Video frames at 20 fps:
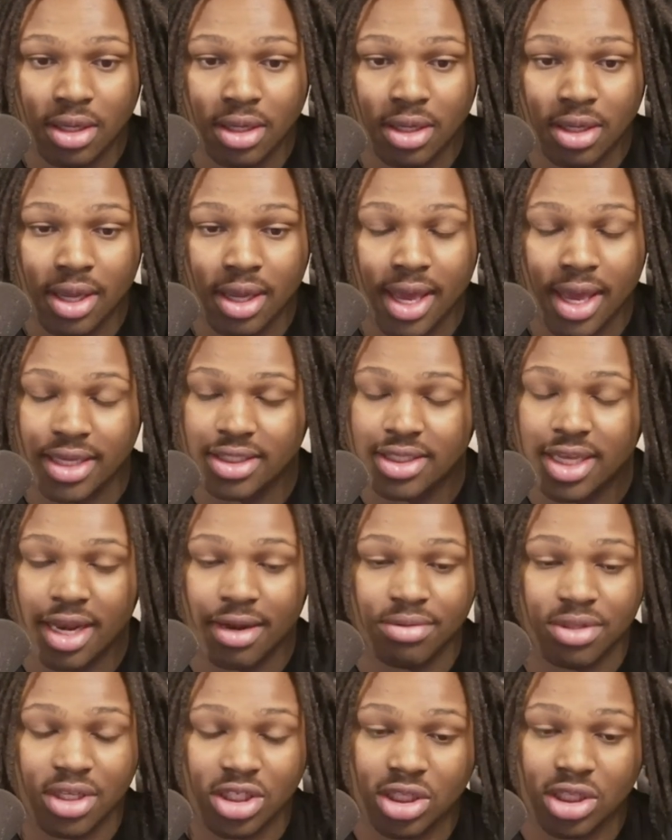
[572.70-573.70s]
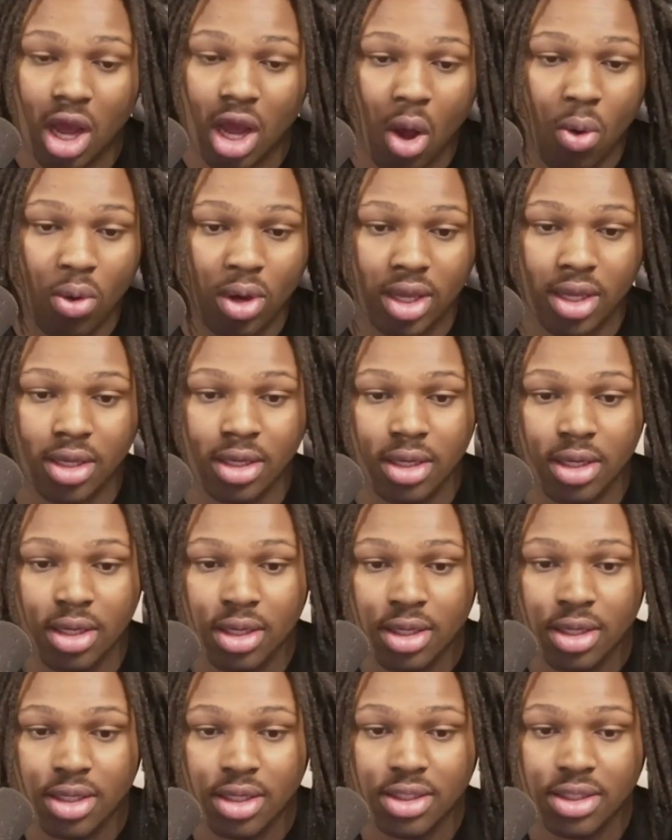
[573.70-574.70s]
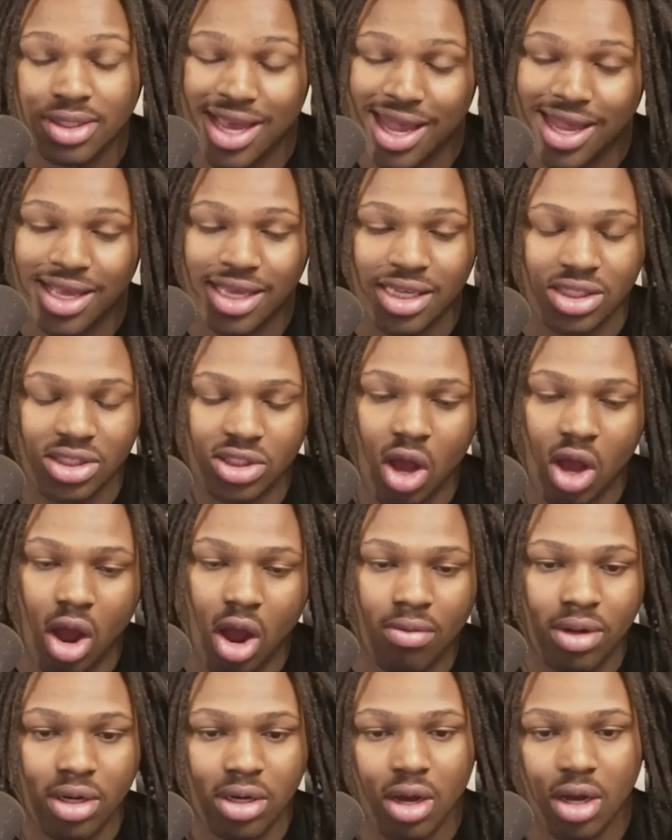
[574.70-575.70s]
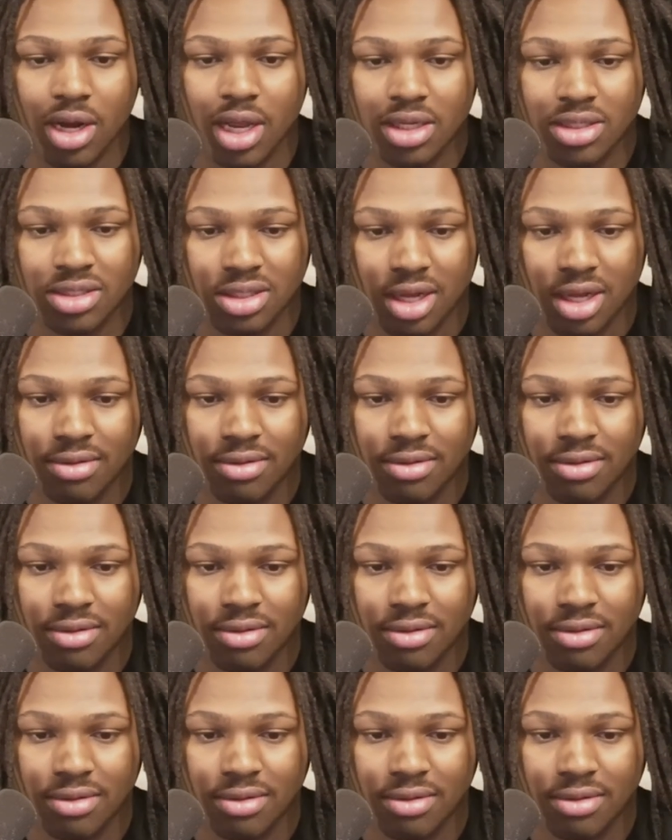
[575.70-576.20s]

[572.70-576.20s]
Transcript: Instead of just talking, saying he's sorry and all that stuff.